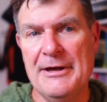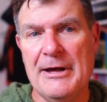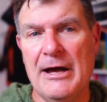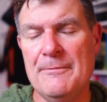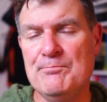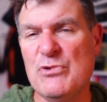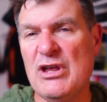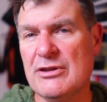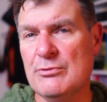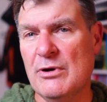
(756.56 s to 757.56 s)

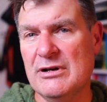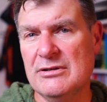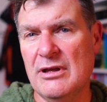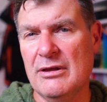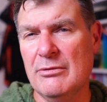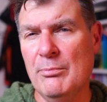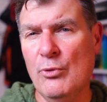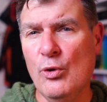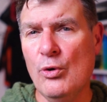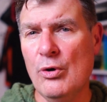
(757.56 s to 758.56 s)
The other one,
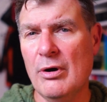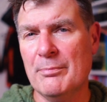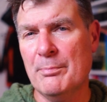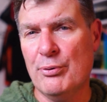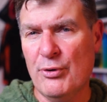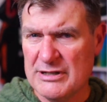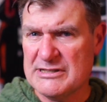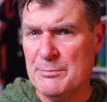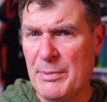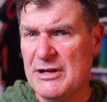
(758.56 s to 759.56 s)
more price
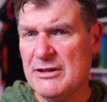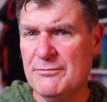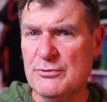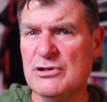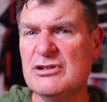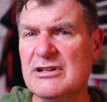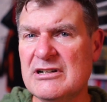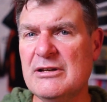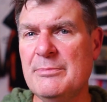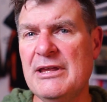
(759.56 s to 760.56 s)
competitive, would
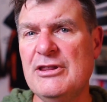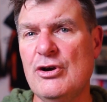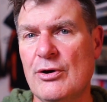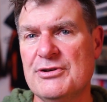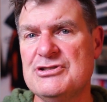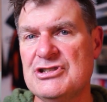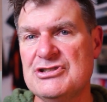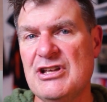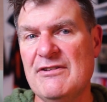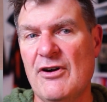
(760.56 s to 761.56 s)
clearly be the Ward
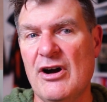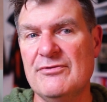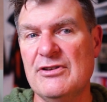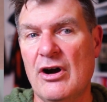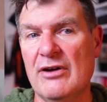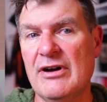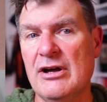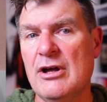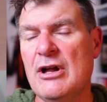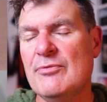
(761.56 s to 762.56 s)
C65 Diver.
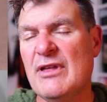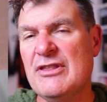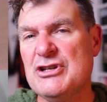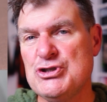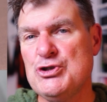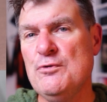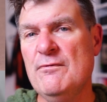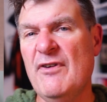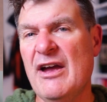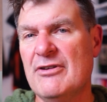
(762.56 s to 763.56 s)
Now there's two
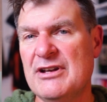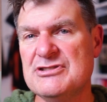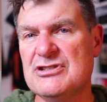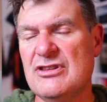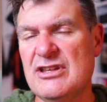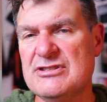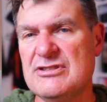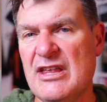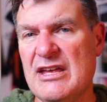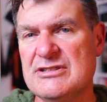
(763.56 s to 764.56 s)
variants to this.
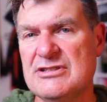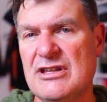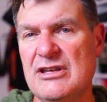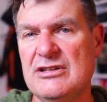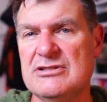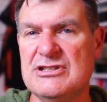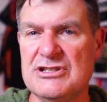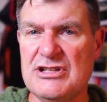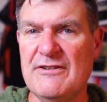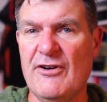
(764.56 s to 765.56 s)
There's the
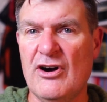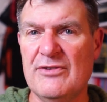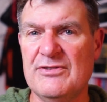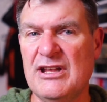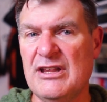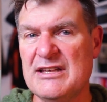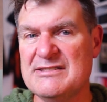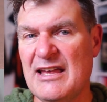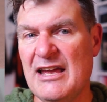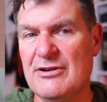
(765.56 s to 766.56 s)
65 and then
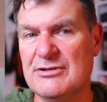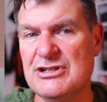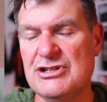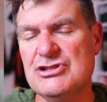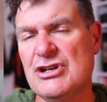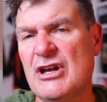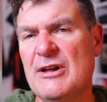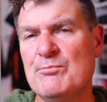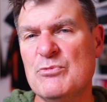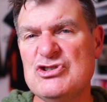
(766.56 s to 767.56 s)
there's the heritage.
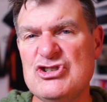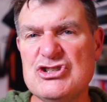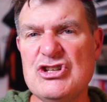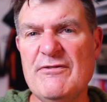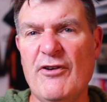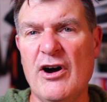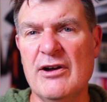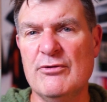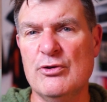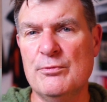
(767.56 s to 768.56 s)
The
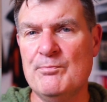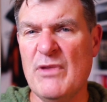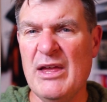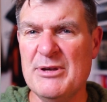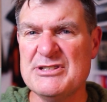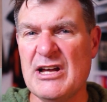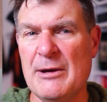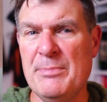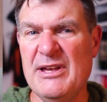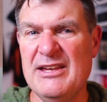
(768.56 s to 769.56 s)
65 or
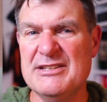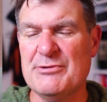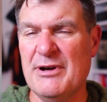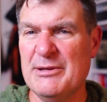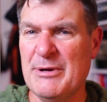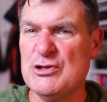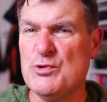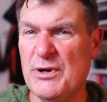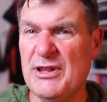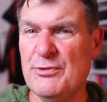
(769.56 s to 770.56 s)
MSRP is around about
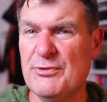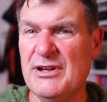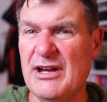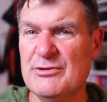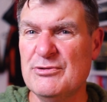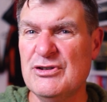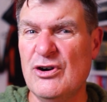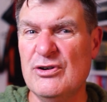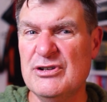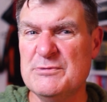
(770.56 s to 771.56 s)

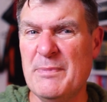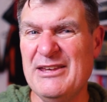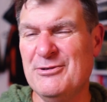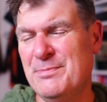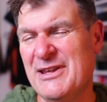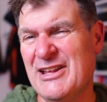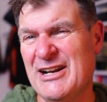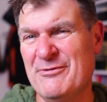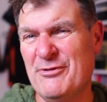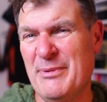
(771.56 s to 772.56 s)
$2,300, but you'll pick that
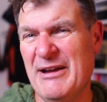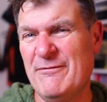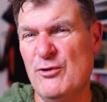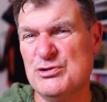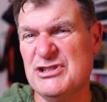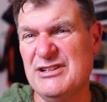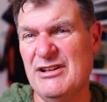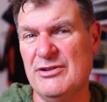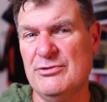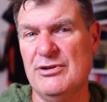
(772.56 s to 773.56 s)
up for about
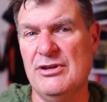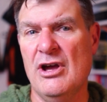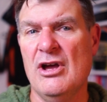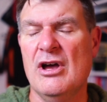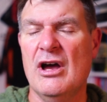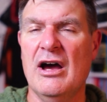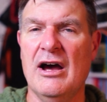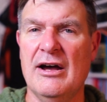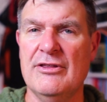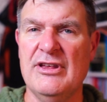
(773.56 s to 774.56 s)

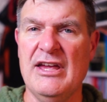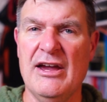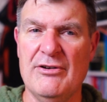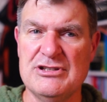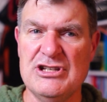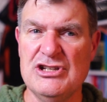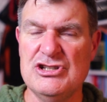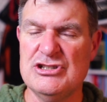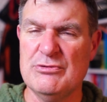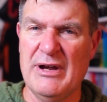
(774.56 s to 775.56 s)
$1,400. The heritage
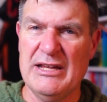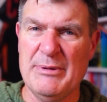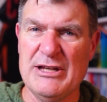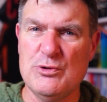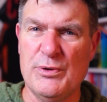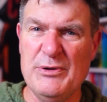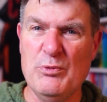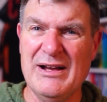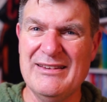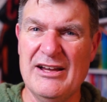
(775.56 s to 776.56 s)
is around about
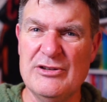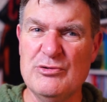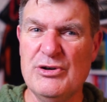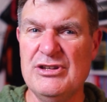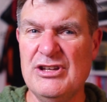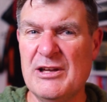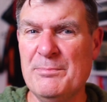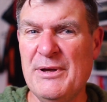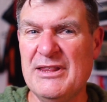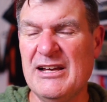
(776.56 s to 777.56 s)
$2,100, and you can
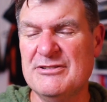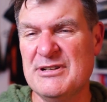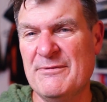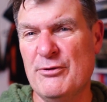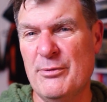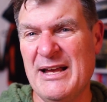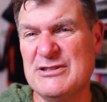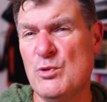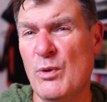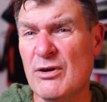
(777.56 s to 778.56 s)
pick those up for about
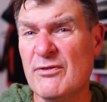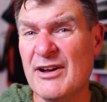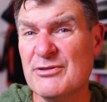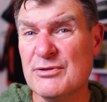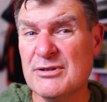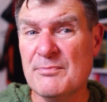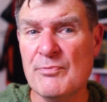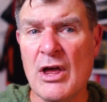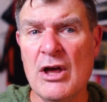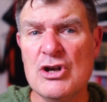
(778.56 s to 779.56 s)
$1,200.
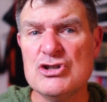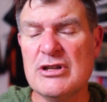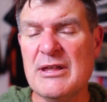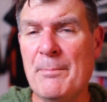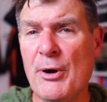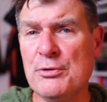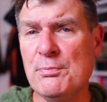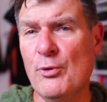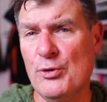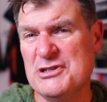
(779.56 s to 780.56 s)
So they're
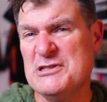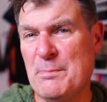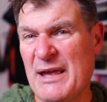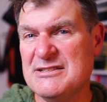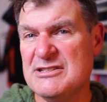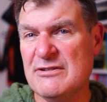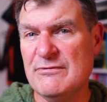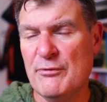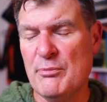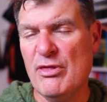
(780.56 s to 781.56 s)
both more
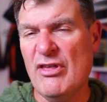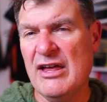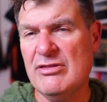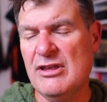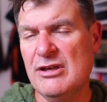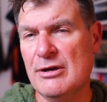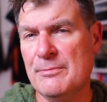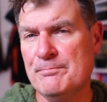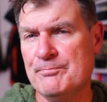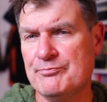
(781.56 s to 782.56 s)
expensive than the